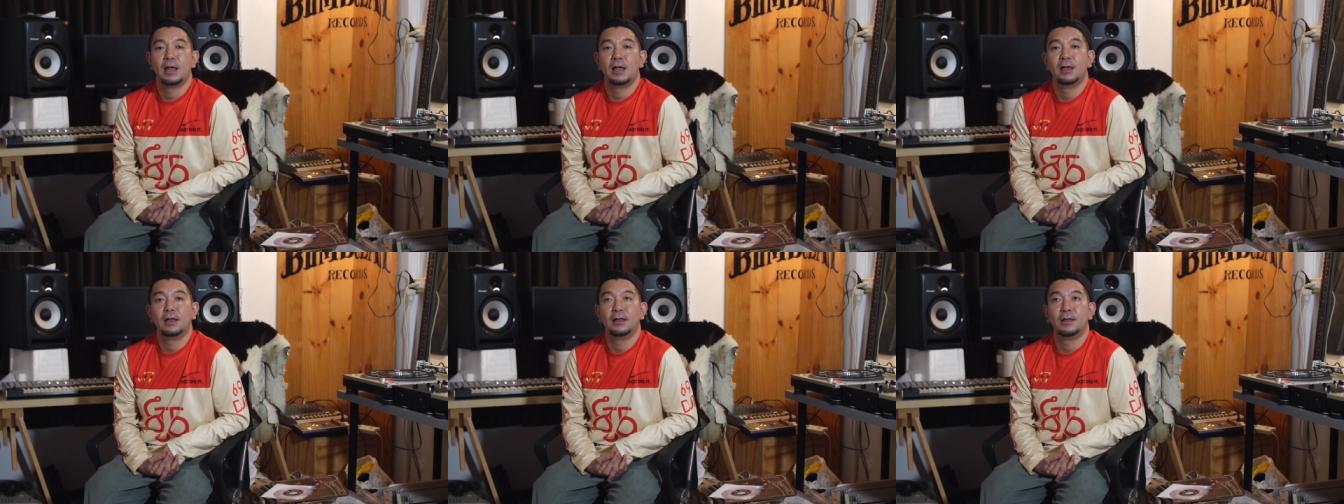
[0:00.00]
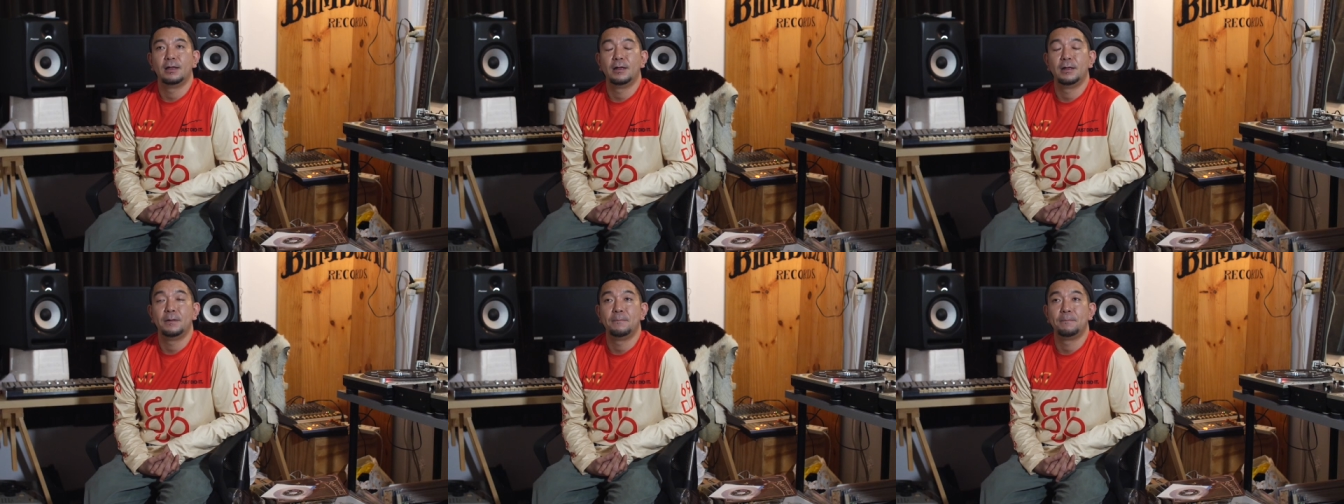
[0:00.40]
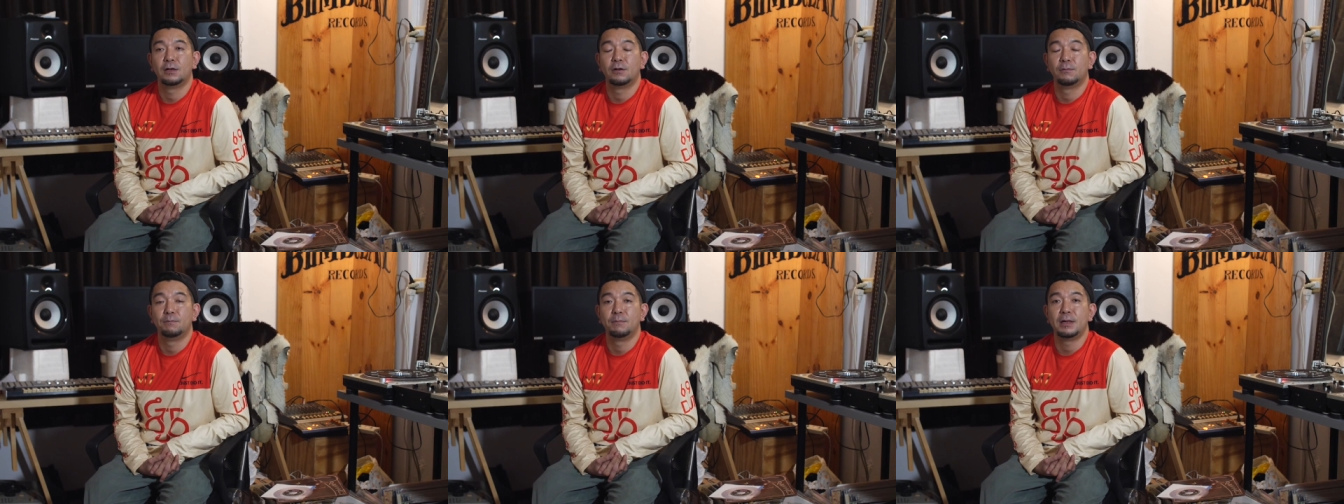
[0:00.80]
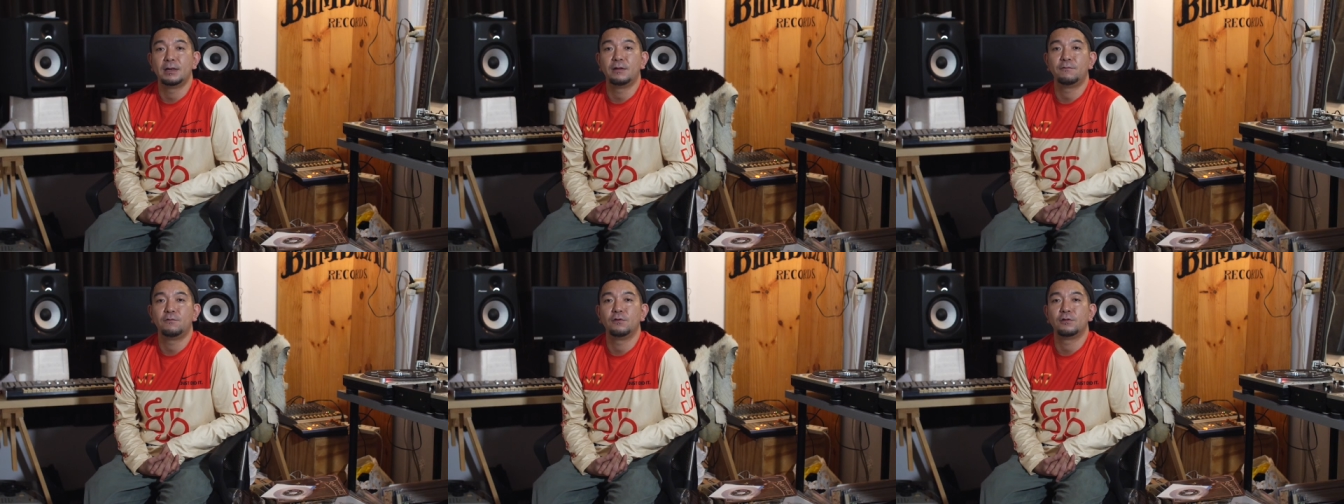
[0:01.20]
and
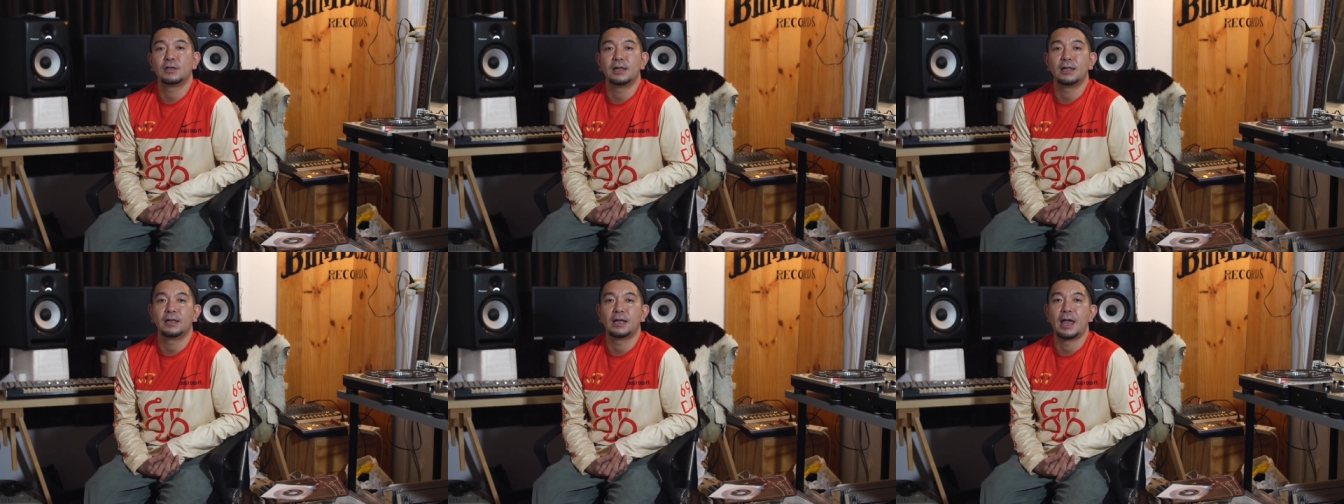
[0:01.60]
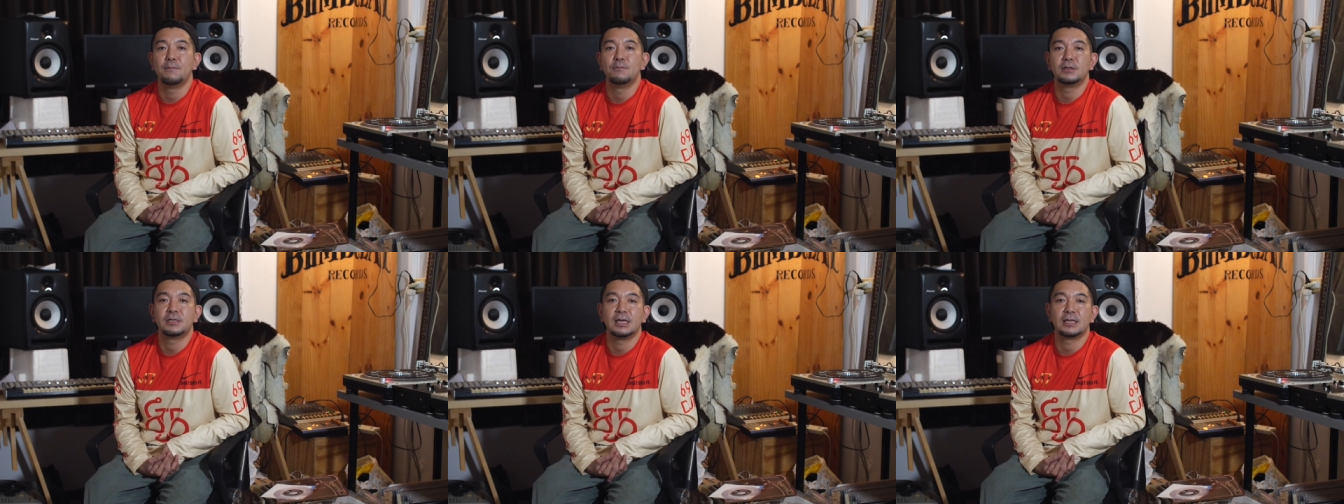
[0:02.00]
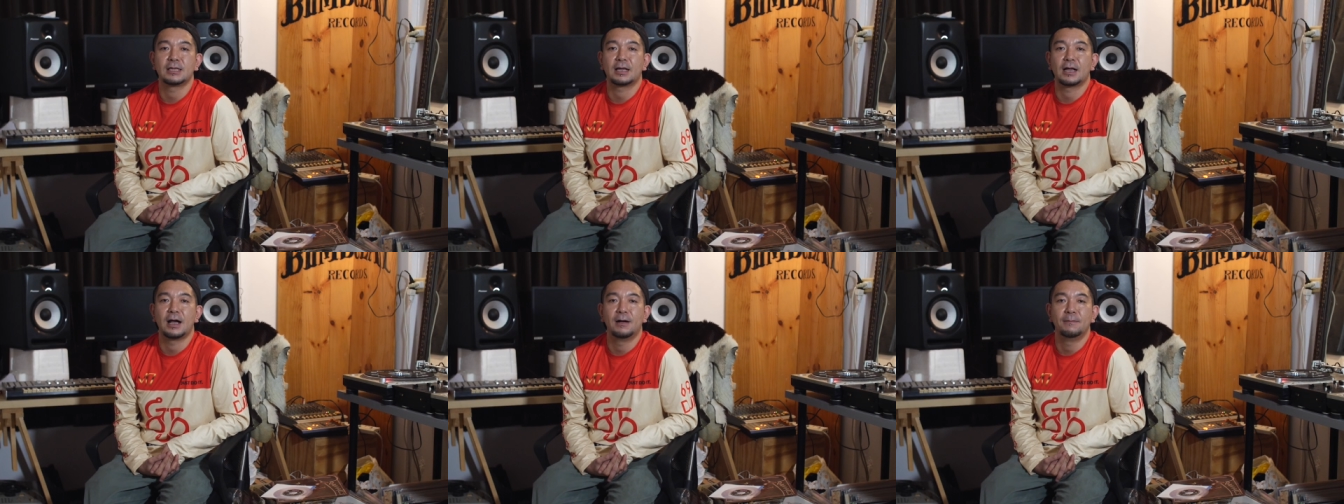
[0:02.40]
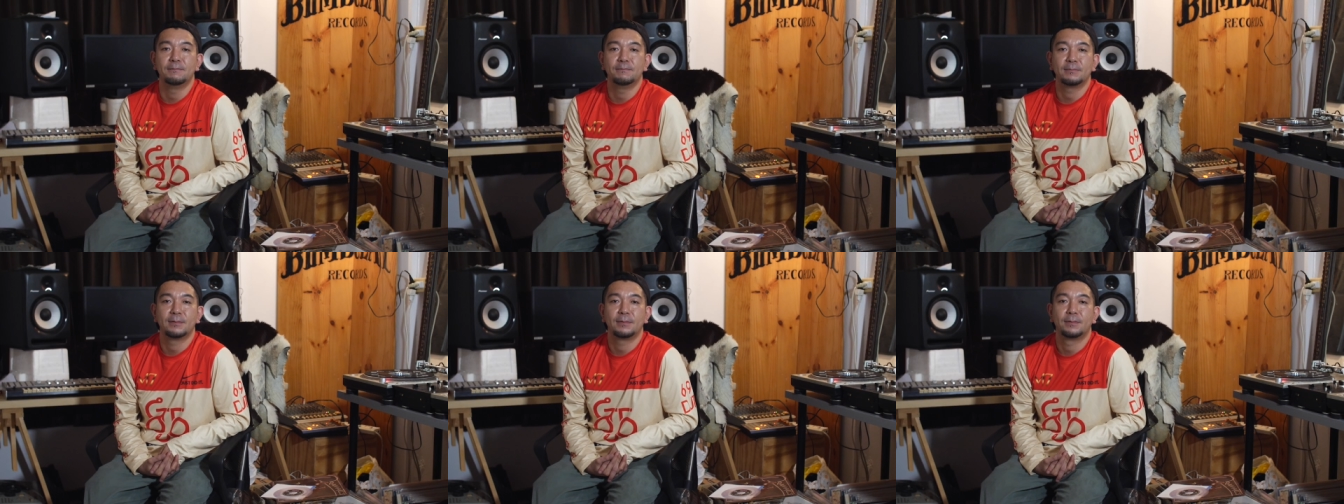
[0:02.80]
many featuring MCs
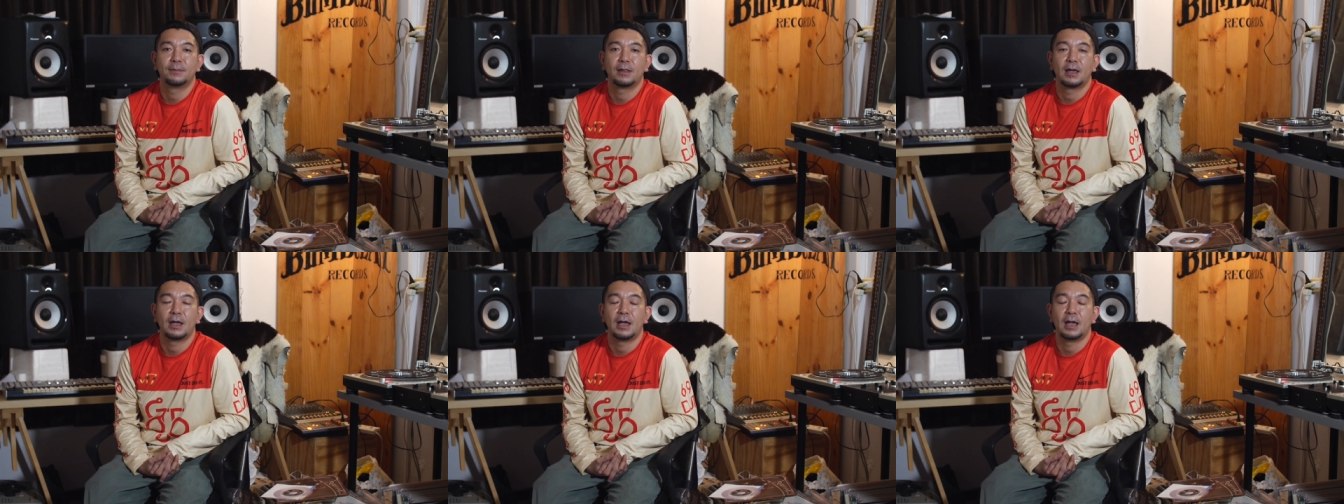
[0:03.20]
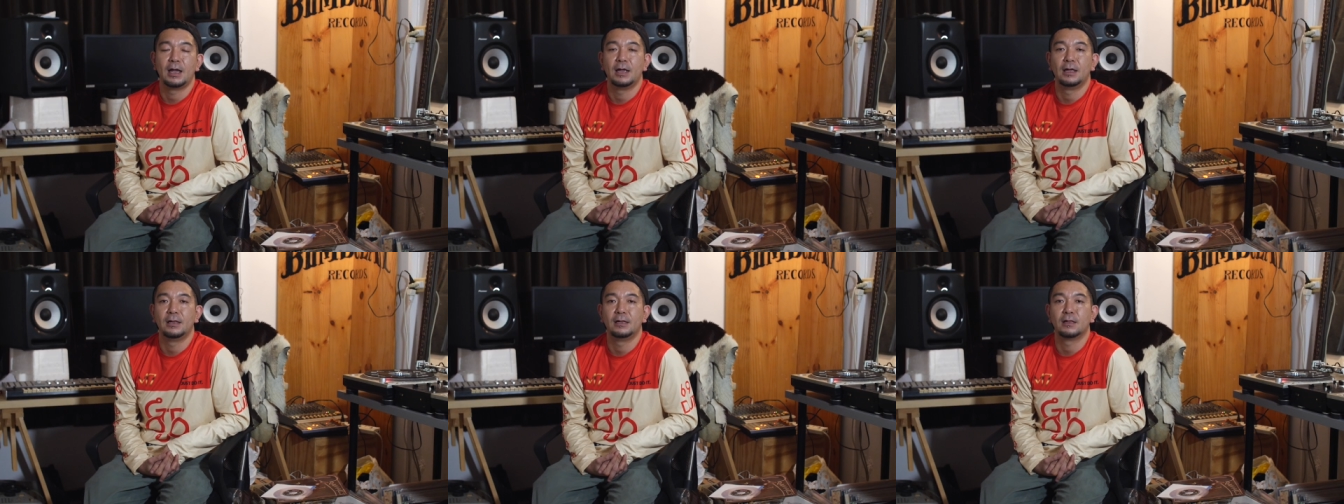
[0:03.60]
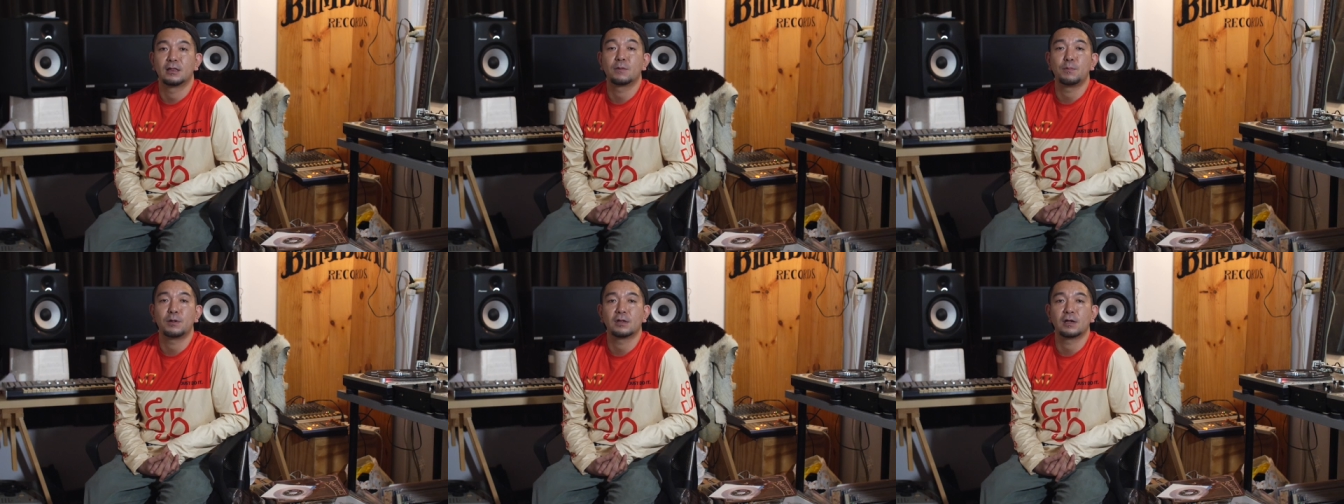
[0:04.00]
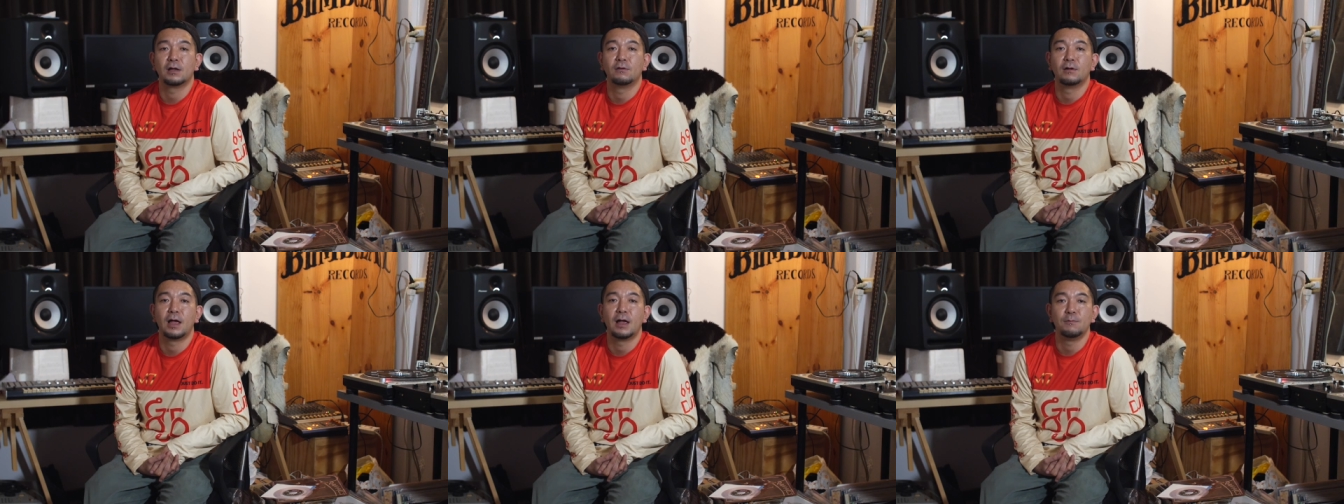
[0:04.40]
come and
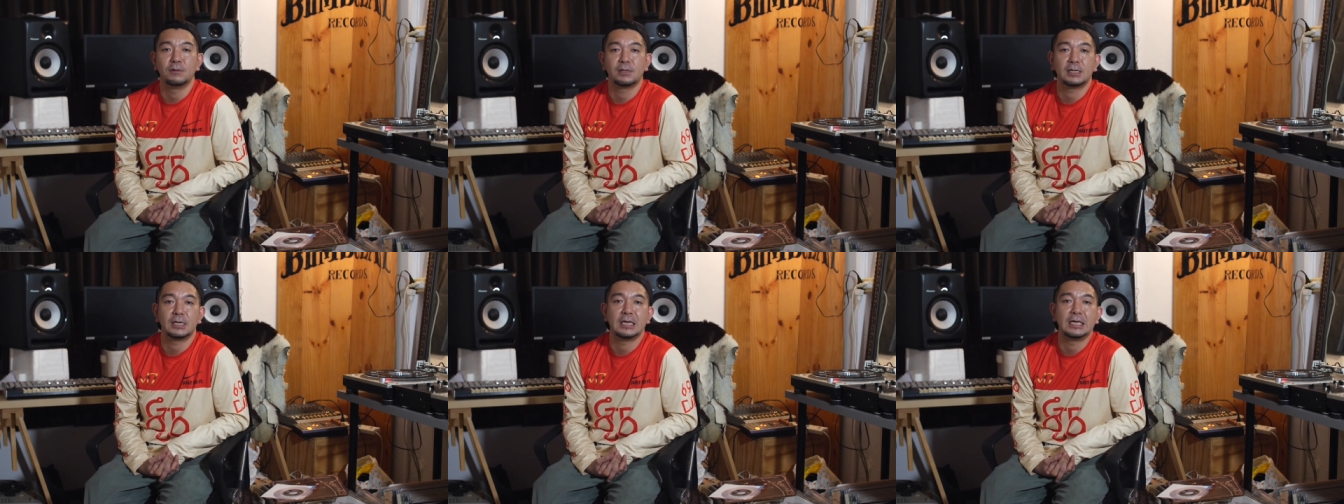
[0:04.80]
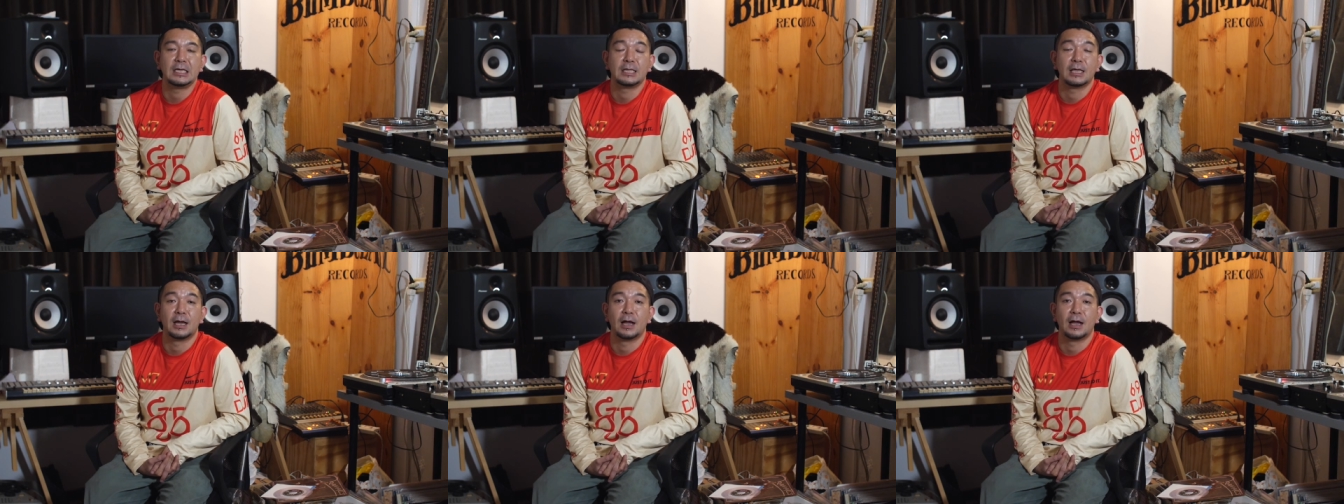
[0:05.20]
special MC is